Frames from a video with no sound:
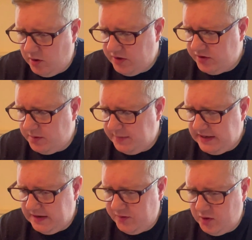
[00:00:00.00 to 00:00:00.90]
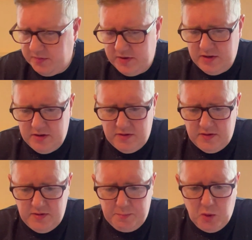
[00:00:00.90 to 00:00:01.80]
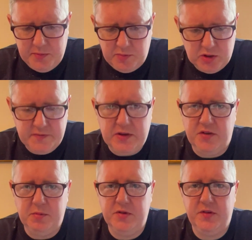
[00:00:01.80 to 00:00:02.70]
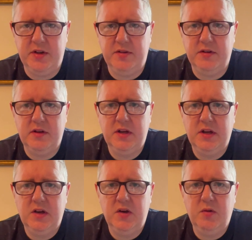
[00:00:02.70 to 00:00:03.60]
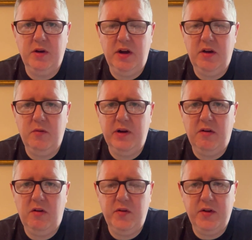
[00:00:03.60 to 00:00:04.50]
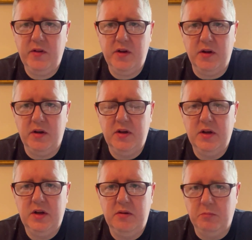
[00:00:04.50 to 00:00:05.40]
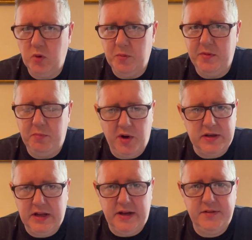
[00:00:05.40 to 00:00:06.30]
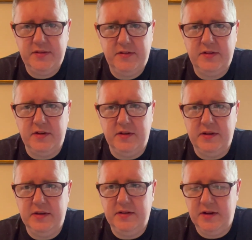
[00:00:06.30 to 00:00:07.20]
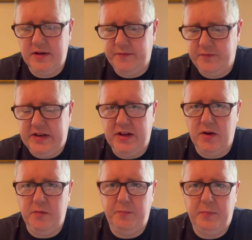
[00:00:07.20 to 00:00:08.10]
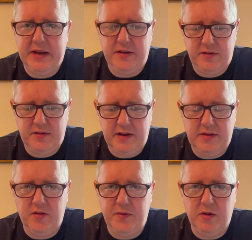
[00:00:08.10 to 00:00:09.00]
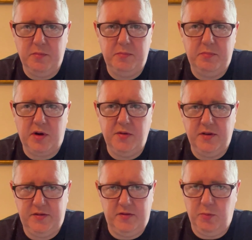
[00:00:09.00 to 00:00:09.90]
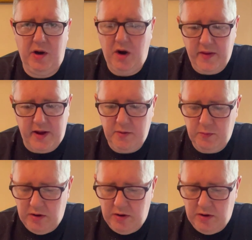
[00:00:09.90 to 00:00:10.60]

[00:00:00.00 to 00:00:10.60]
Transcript: should it be left up to Mormon Book Reviews to push this? Where are the other Mormon podcasts and video-based interview processes? Where are they?